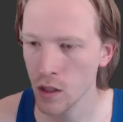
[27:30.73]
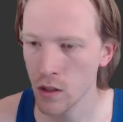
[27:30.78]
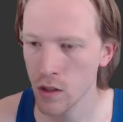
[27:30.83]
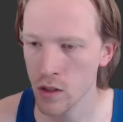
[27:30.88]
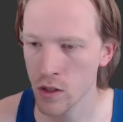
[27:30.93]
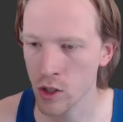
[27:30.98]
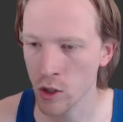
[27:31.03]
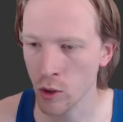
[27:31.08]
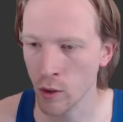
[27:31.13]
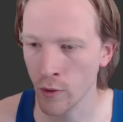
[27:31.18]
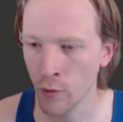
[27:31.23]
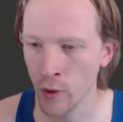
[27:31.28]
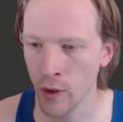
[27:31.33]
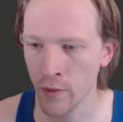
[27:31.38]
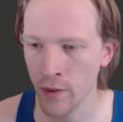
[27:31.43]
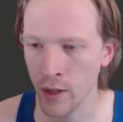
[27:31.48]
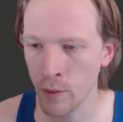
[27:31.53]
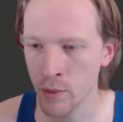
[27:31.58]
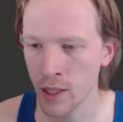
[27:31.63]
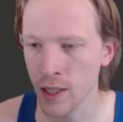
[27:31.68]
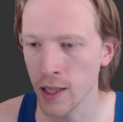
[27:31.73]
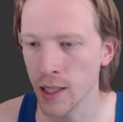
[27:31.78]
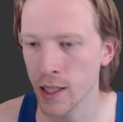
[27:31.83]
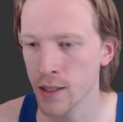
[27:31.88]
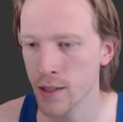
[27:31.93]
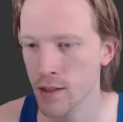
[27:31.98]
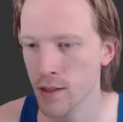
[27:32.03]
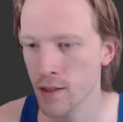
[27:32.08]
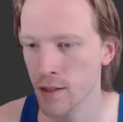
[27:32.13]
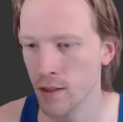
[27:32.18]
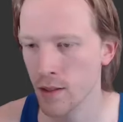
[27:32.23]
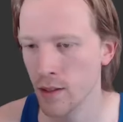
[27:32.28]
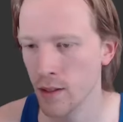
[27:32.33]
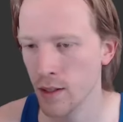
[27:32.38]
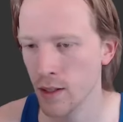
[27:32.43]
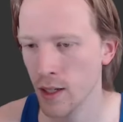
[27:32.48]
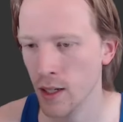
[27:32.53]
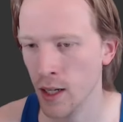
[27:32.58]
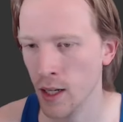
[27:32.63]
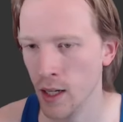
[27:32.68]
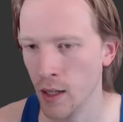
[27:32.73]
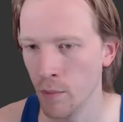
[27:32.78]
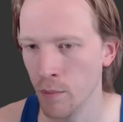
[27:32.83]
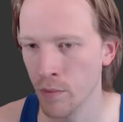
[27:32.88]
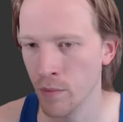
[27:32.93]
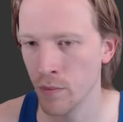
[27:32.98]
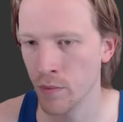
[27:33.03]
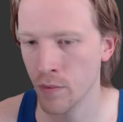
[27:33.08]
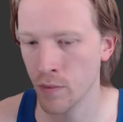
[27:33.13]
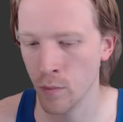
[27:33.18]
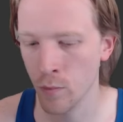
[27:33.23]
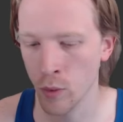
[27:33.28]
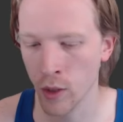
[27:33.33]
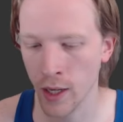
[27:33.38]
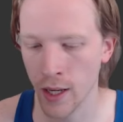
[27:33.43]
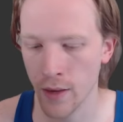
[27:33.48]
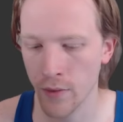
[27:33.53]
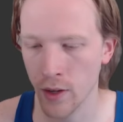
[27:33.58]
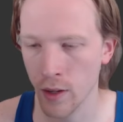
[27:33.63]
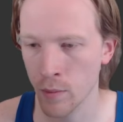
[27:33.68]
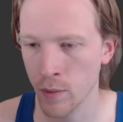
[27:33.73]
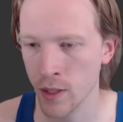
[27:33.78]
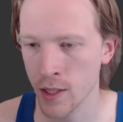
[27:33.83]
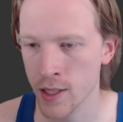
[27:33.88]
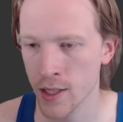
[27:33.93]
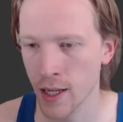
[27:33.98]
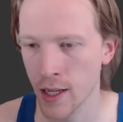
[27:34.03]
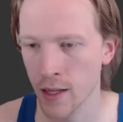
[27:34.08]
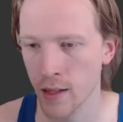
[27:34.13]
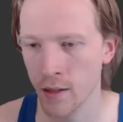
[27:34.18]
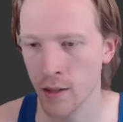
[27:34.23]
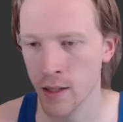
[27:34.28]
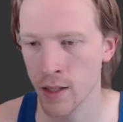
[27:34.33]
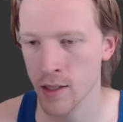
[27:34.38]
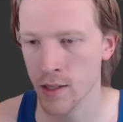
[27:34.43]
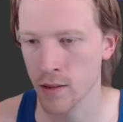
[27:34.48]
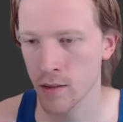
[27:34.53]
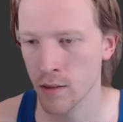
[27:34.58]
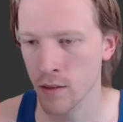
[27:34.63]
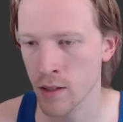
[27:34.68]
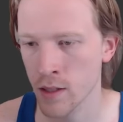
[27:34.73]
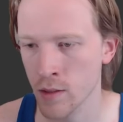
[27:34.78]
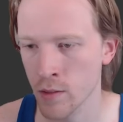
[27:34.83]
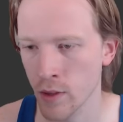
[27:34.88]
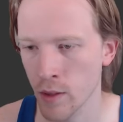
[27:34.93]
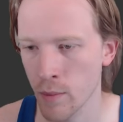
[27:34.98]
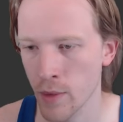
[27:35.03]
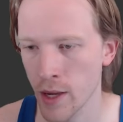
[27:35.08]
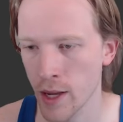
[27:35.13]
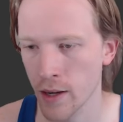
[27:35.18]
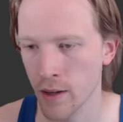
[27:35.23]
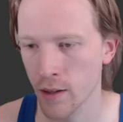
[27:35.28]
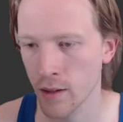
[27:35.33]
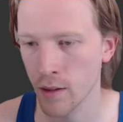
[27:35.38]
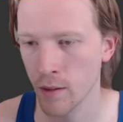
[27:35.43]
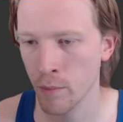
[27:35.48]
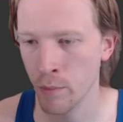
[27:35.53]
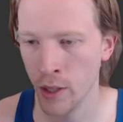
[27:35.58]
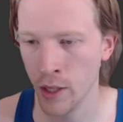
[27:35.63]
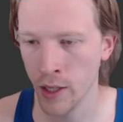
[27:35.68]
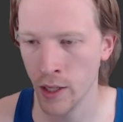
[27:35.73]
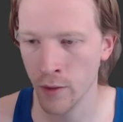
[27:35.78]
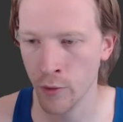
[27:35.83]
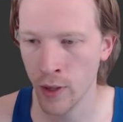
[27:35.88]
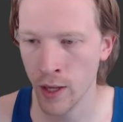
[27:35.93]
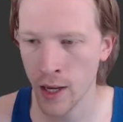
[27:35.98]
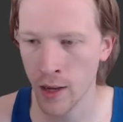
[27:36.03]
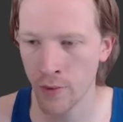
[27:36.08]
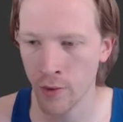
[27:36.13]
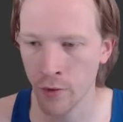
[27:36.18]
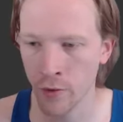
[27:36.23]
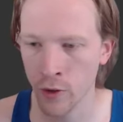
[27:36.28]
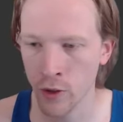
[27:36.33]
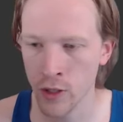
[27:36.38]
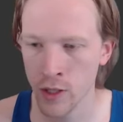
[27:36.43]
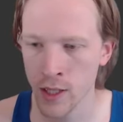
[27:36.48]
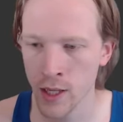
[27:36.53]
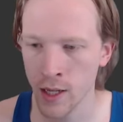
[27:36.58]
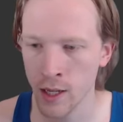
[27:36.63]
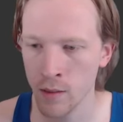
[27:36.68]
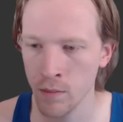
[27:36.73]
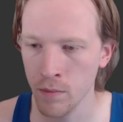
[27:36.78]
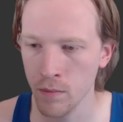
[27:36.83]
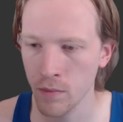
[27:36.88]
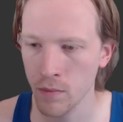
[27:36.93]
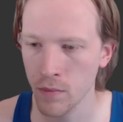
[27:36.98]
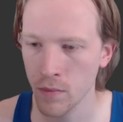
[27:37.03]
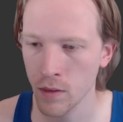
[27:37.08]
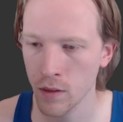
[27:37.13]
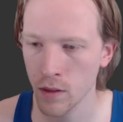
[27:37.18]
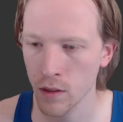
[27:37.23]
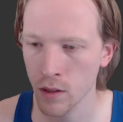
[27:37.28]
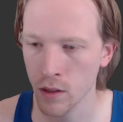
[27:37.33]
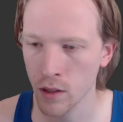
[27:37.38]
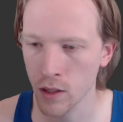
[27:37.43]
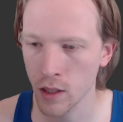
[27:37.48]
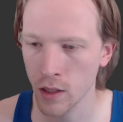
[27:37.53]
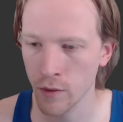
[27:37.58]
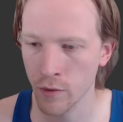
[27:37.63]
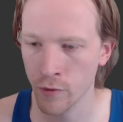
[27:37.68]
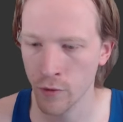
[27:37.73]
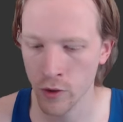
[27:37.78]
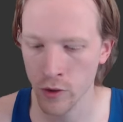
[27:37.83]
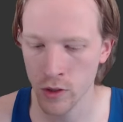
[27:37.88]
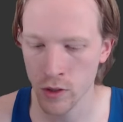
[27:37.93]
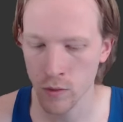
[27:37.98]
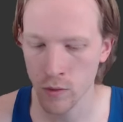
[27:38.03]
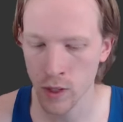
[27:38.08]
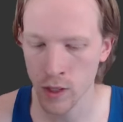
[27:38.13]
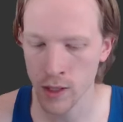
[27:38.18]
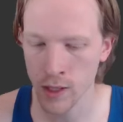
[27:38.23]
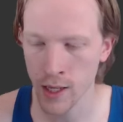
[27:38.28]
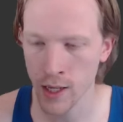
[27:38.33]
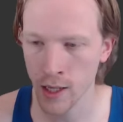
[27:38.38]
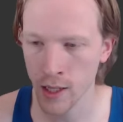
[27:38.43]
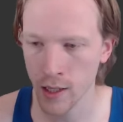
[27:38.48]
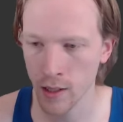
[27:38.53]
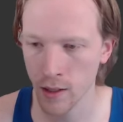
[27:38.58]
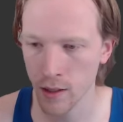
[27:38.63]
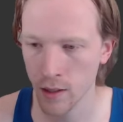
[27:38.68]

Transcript: So if we have an empty list, we're gonna have an empty set. Doesn't really matter. But if we have a first item, or a first rucksack,